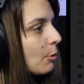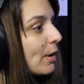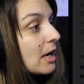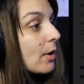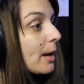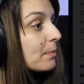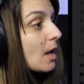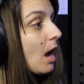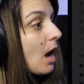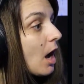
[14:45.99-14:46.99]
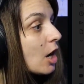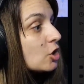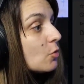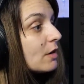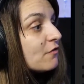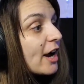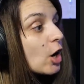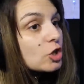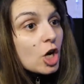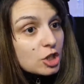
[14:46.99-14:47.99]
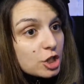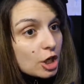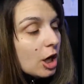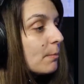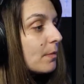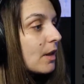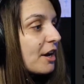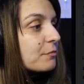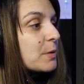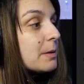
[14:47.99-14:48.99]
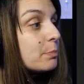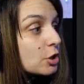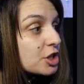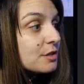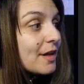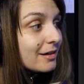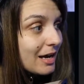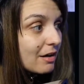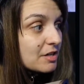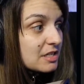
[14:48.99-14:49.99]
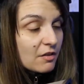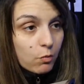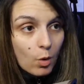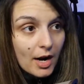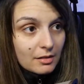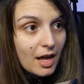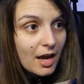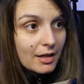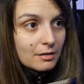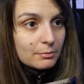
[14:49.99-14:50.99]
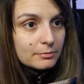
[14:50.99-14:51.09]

But anyway, you invite on your show have been pushing that narrative. Why lie?